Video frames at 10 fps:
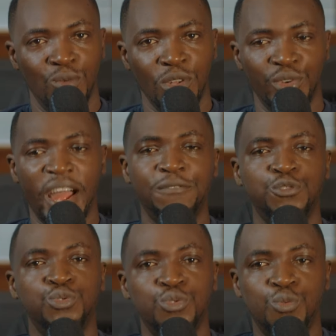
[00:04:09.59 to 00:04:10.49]
What do I have
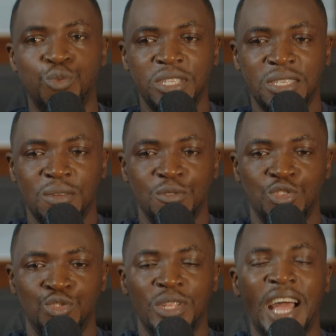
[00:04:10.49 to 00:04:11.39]
to do? What
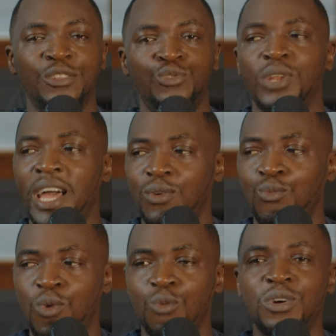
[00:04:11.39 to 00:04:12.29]
should I do? Like,
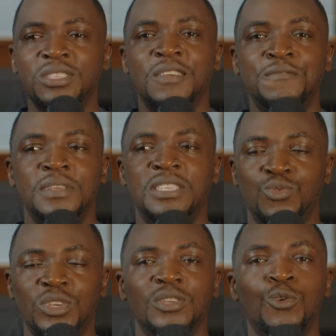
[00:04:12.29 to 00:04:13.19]
what was the
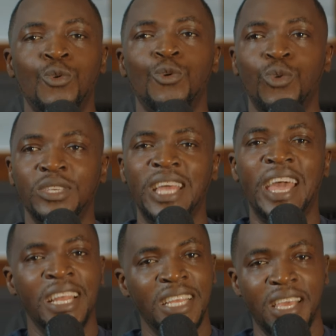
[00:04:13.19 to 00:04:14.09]
vision? What's the goal? What's the
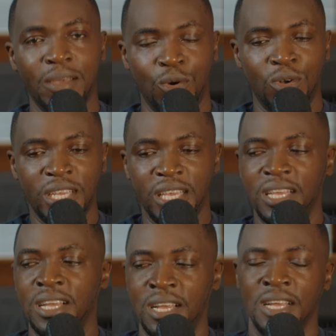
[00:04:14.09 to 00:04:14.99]
end game? Okay.